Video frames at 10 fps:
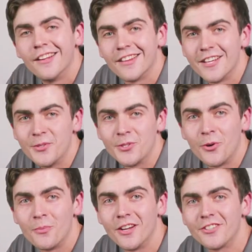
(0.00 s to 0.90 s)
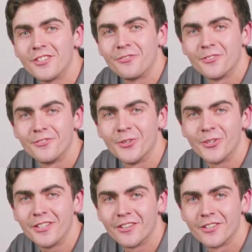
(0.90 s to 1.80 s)
Thank you so much for
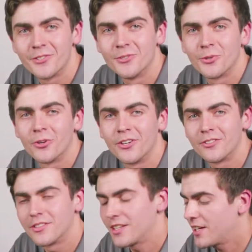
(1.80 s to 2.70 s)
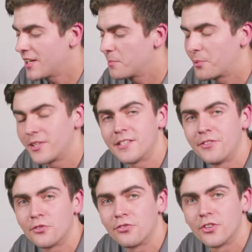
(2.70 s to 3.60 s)
viewing our tutorial, and please
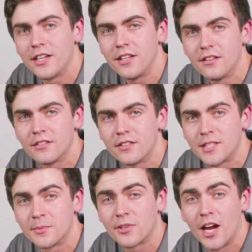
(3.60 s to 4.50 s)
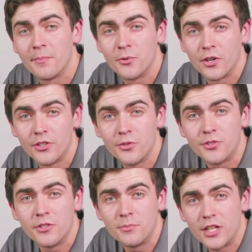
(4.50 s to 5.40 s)
feel free to subscribe to our
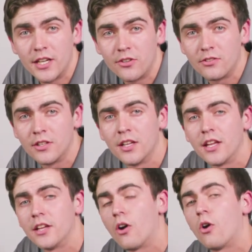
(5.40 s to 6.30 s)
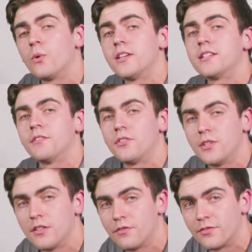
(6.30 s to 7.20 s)
YouTube channel. And always, if you
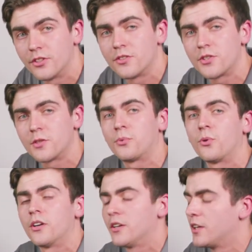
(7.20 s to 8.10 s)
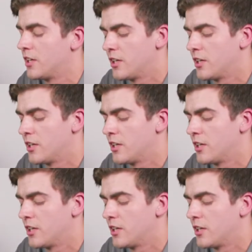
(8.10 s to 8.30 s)
need further support,